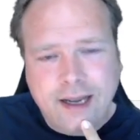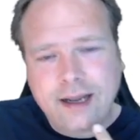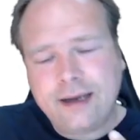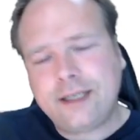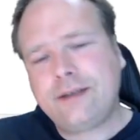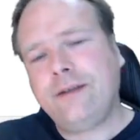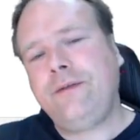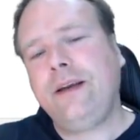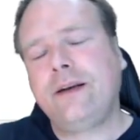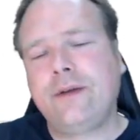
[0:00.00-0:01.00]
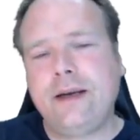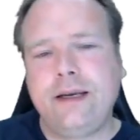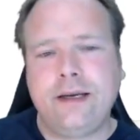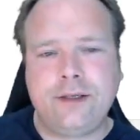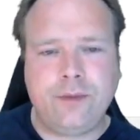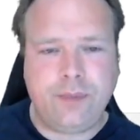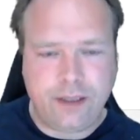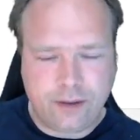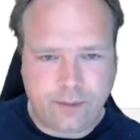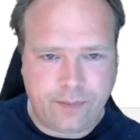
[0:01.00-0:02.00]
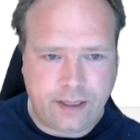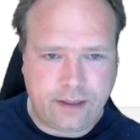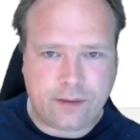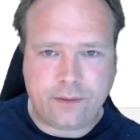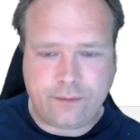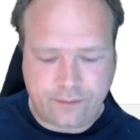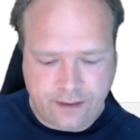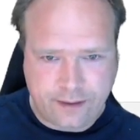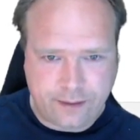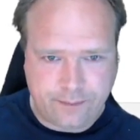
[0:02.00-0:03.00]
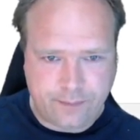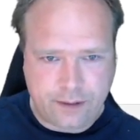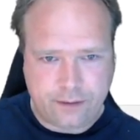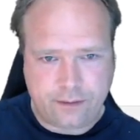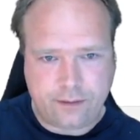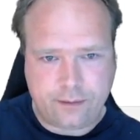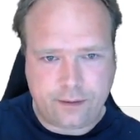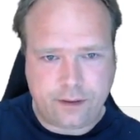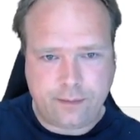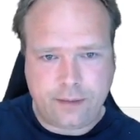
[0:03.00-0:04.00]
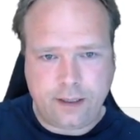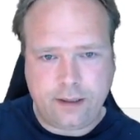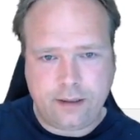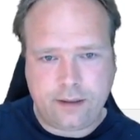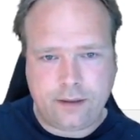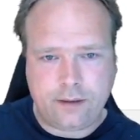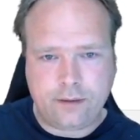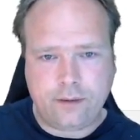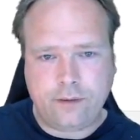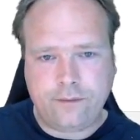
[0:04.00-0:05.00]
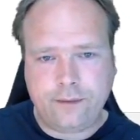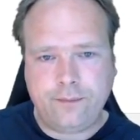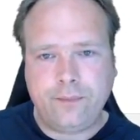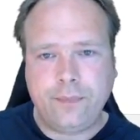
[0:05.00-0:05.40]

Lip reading: it's the field right here. It should be updated author, right? So updated author.